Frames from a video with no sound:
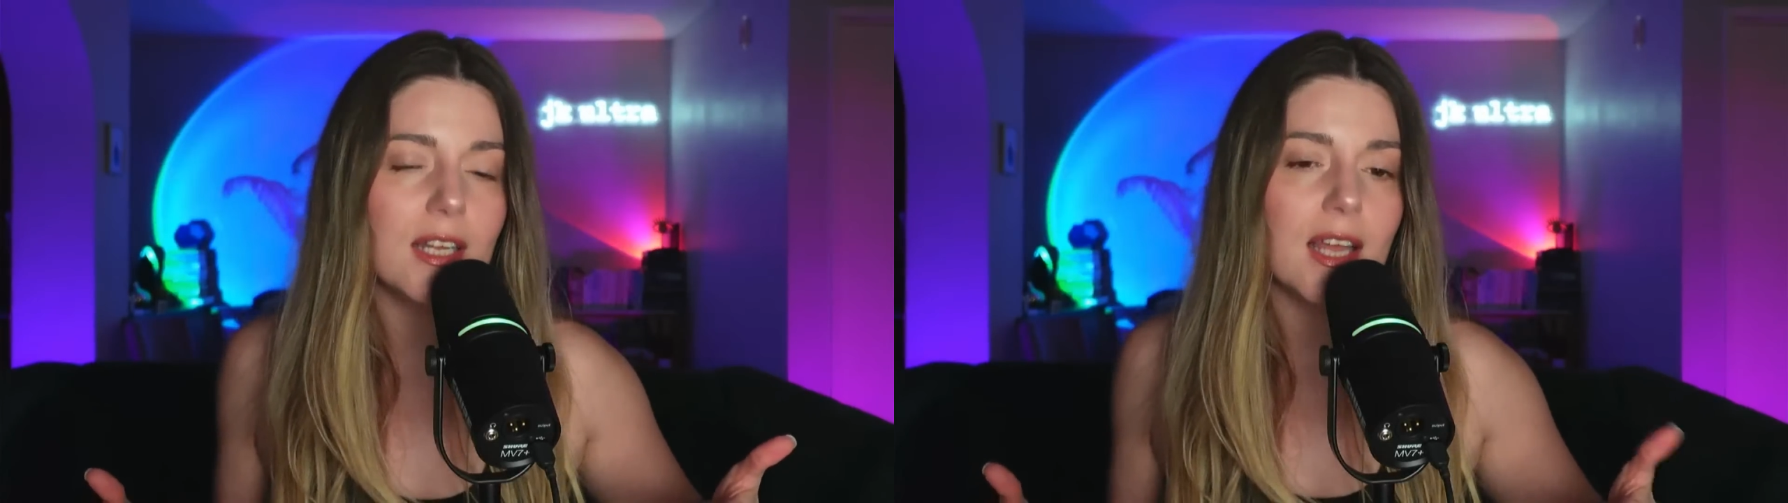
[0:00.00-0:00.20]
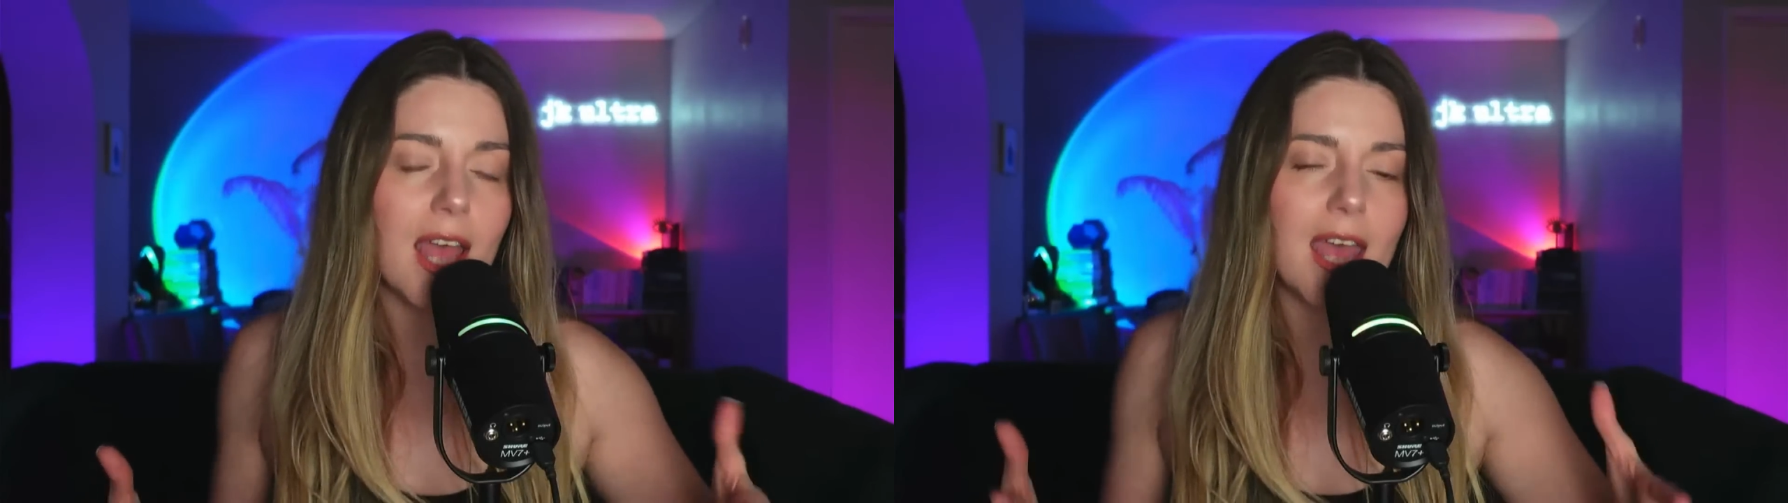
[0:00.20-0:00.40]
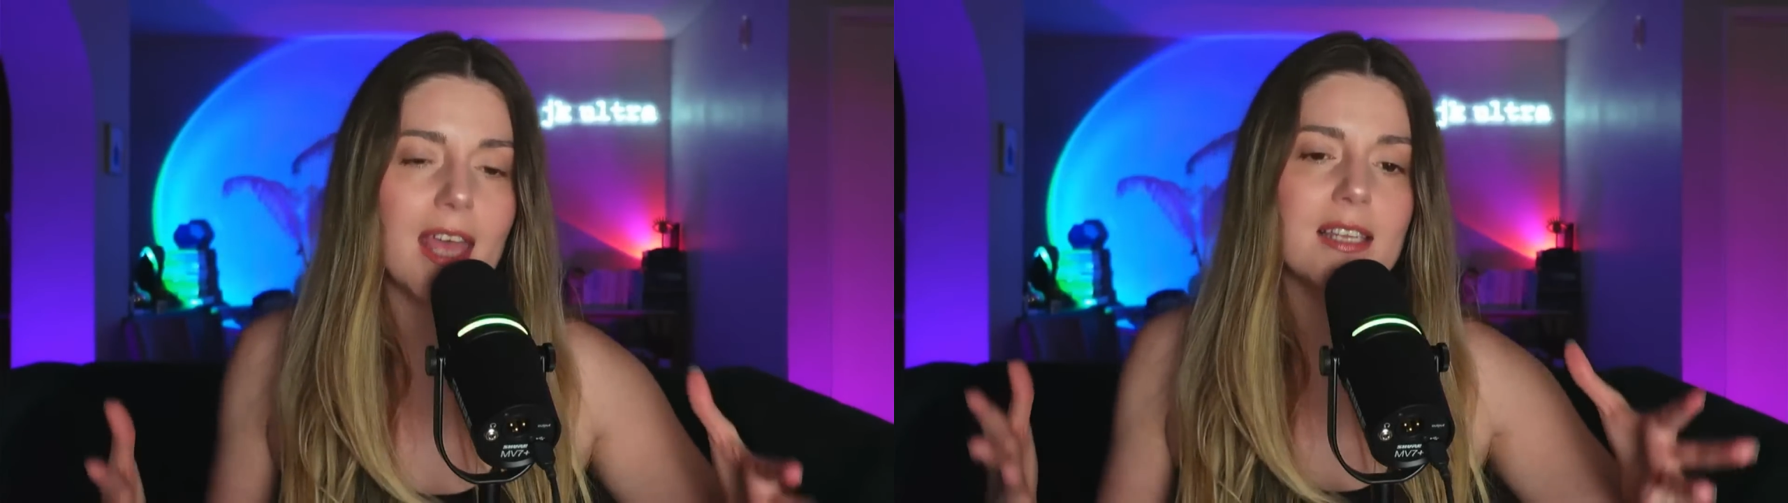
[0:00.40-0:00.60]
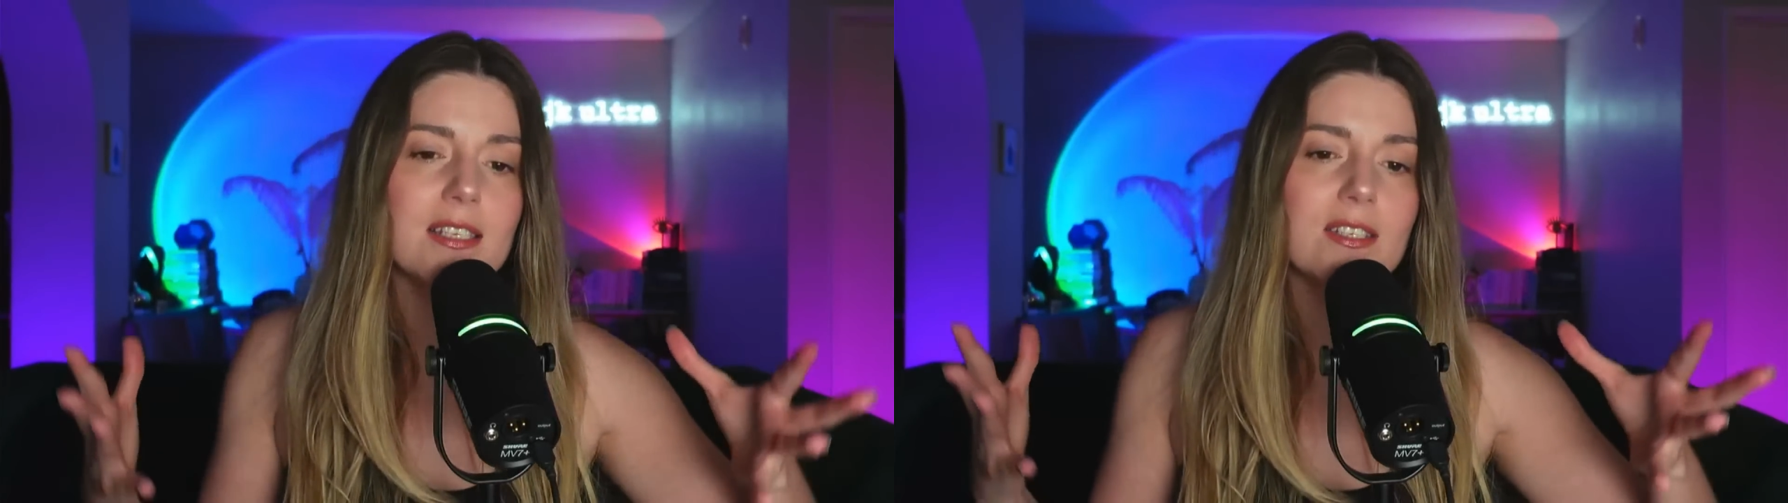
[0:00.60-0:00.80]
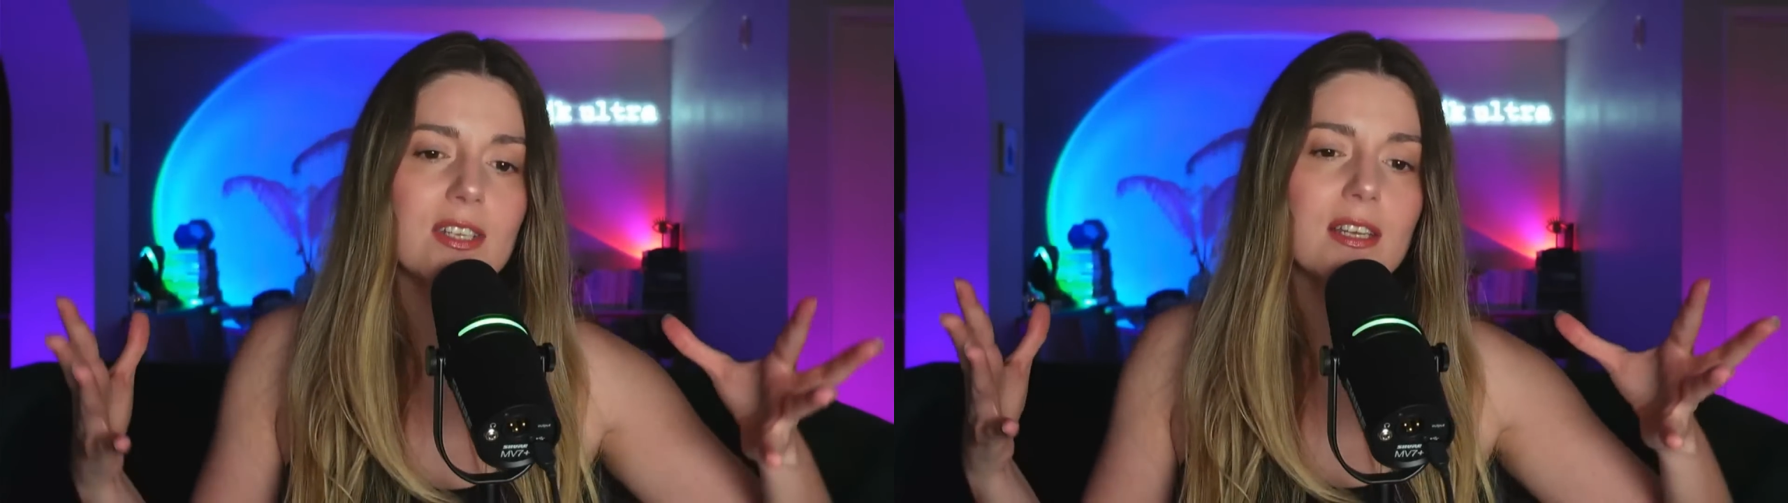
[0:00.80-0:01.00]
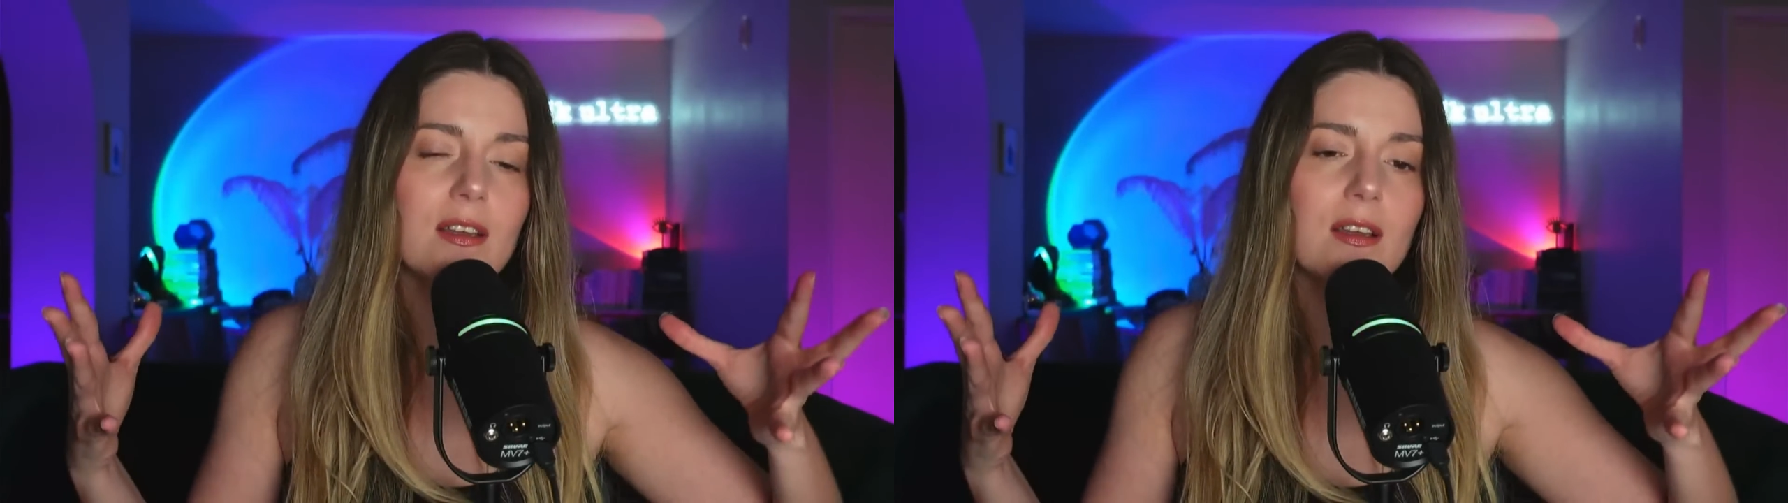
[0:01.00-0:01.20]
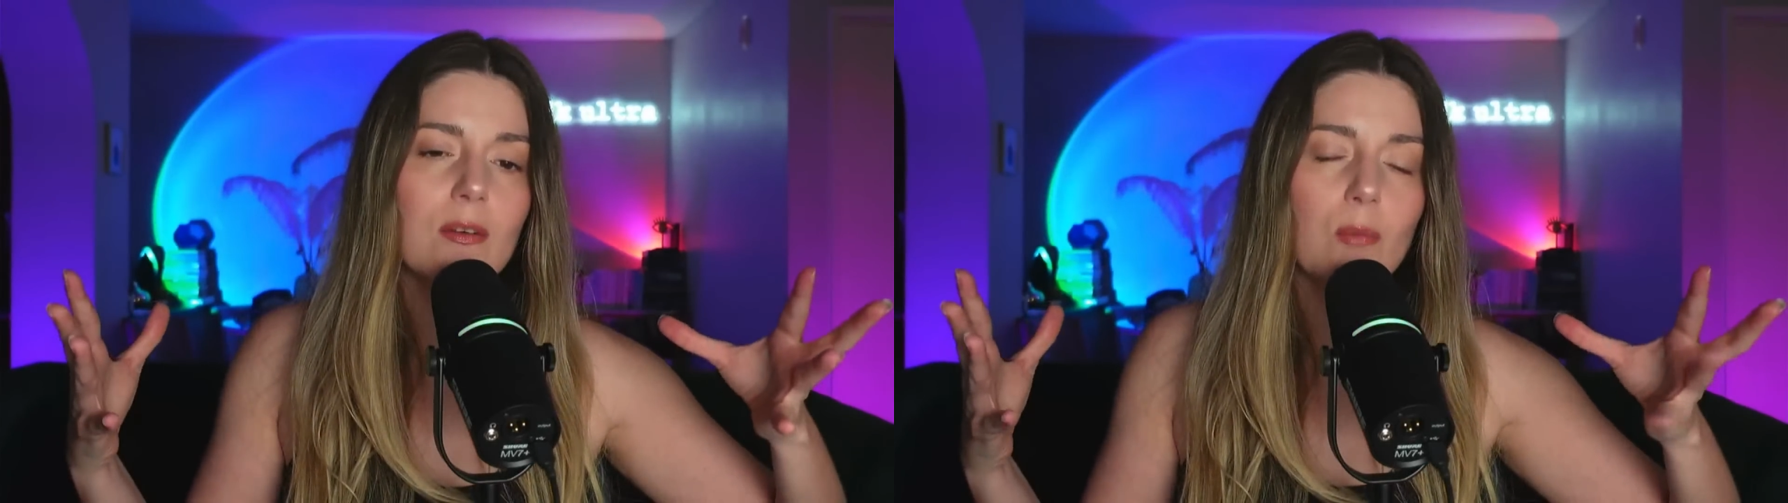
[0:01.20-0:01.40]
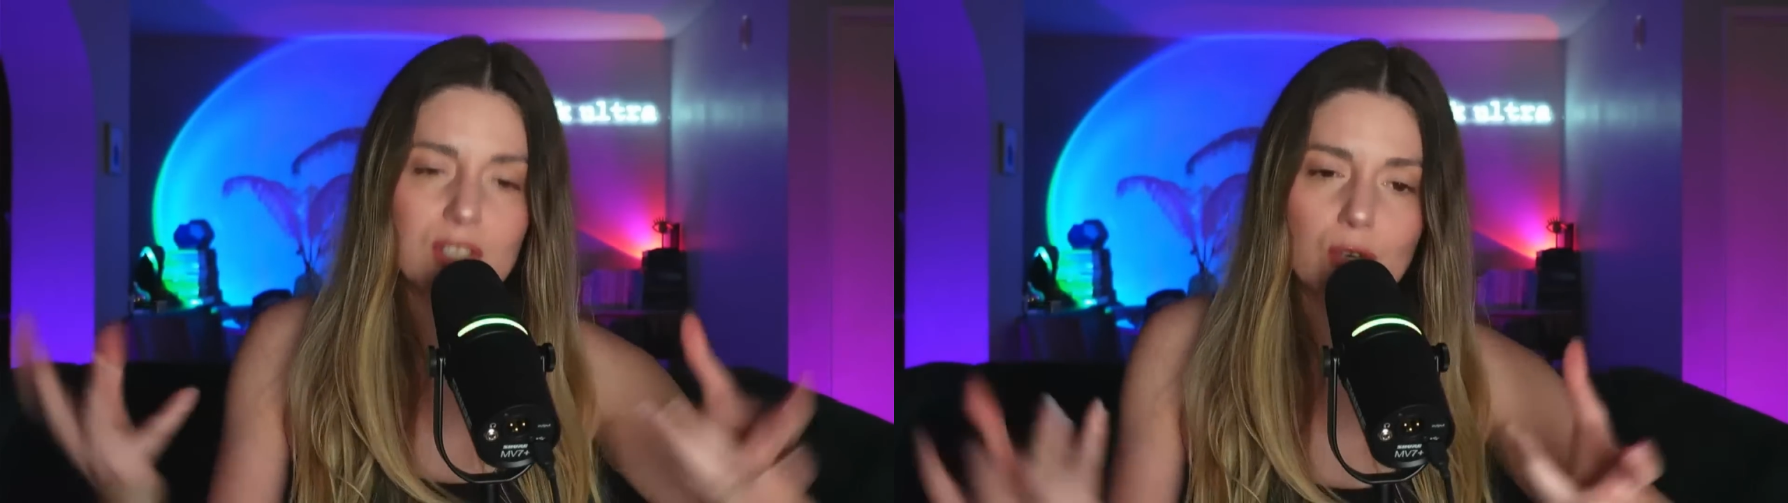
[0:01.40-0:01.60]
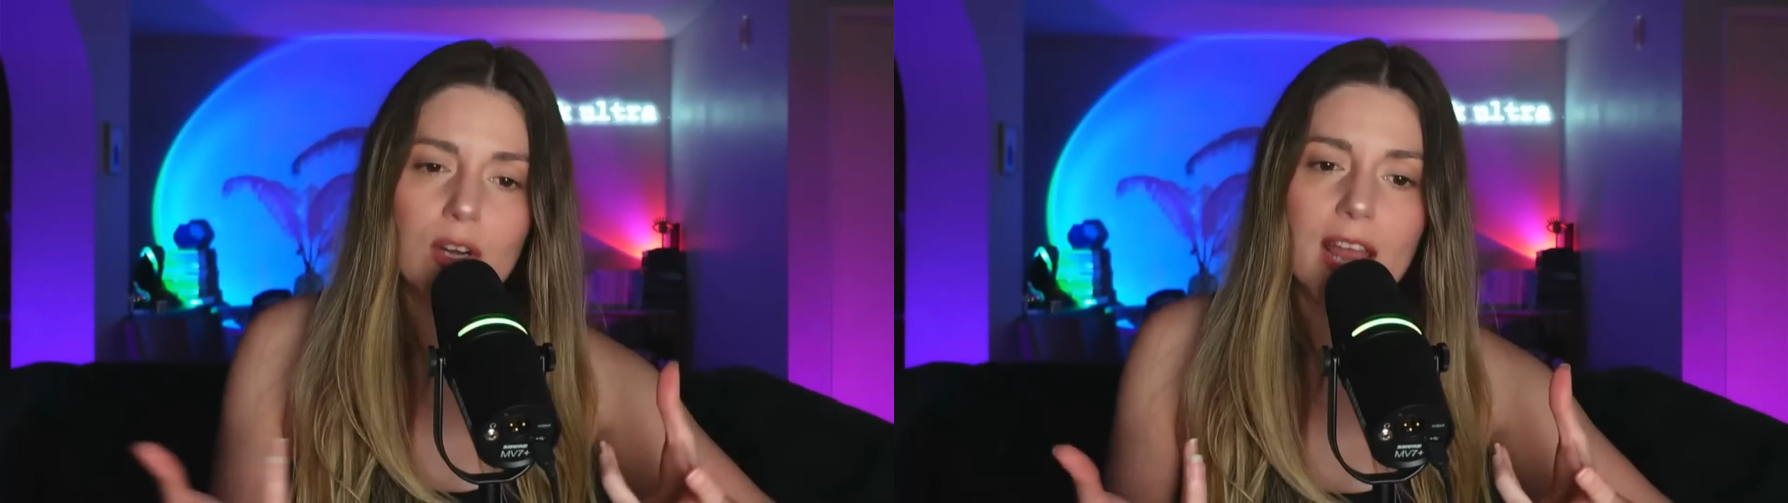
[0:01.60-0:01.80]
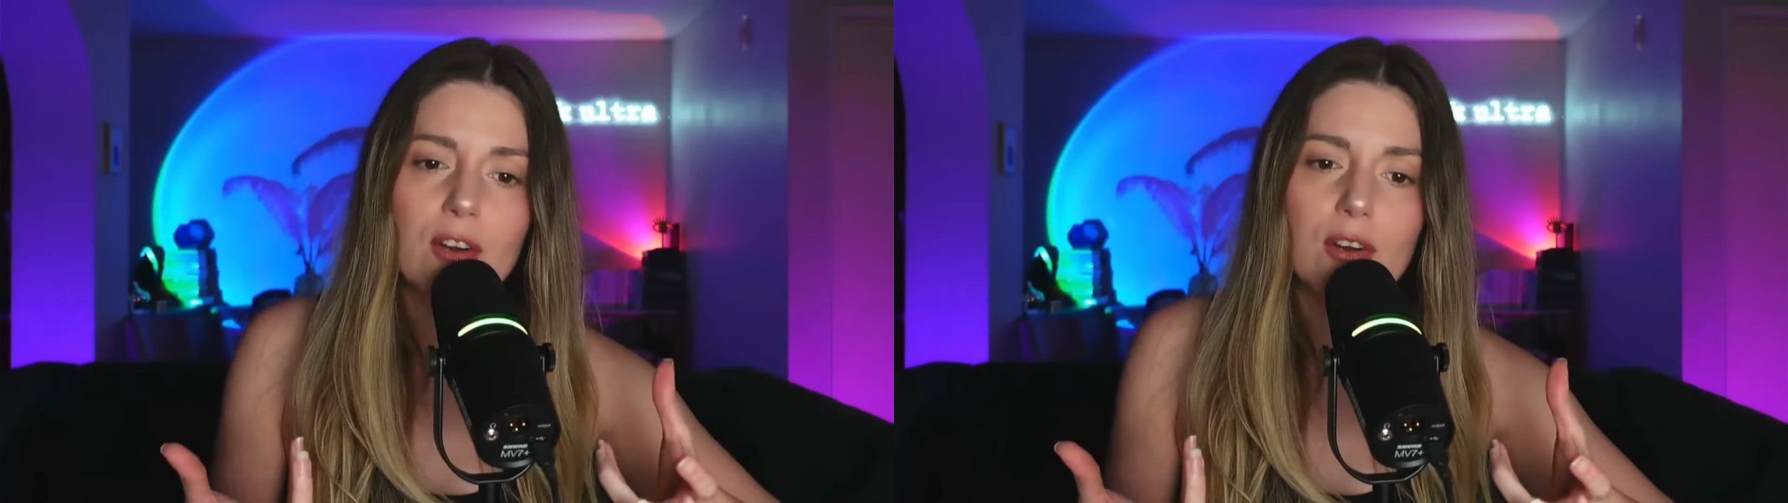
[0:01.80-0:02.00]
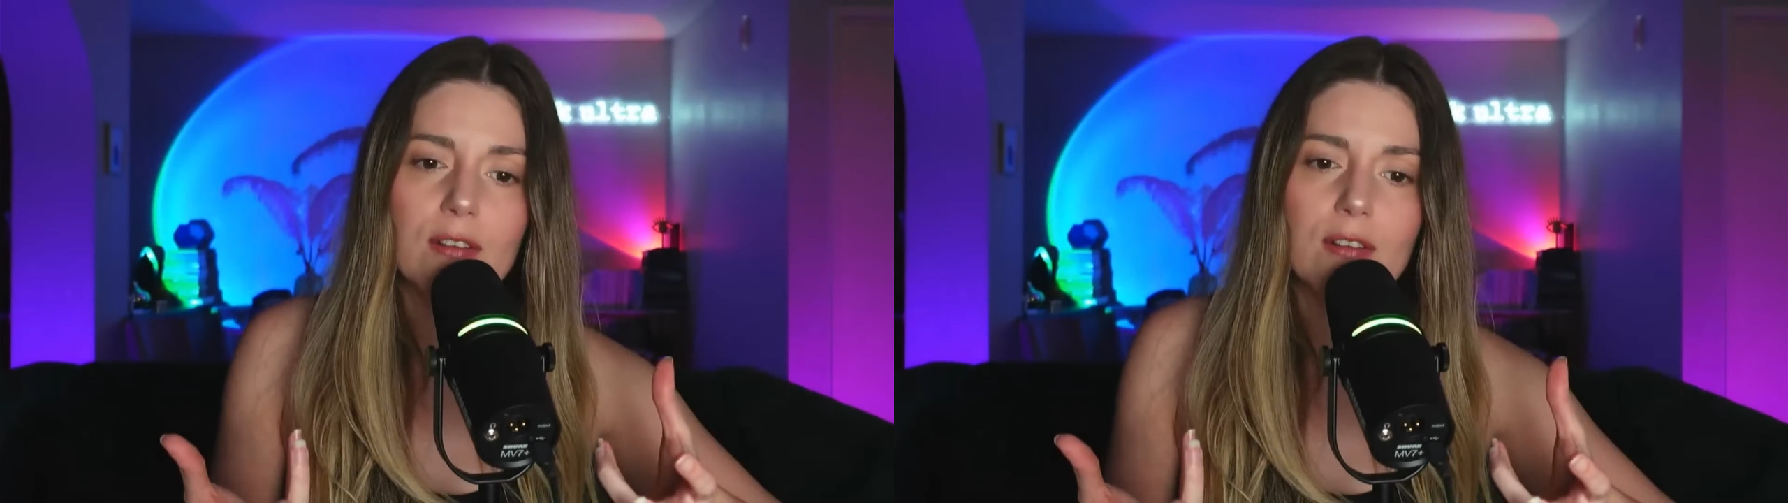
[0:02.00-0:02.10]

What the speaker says: and was a creator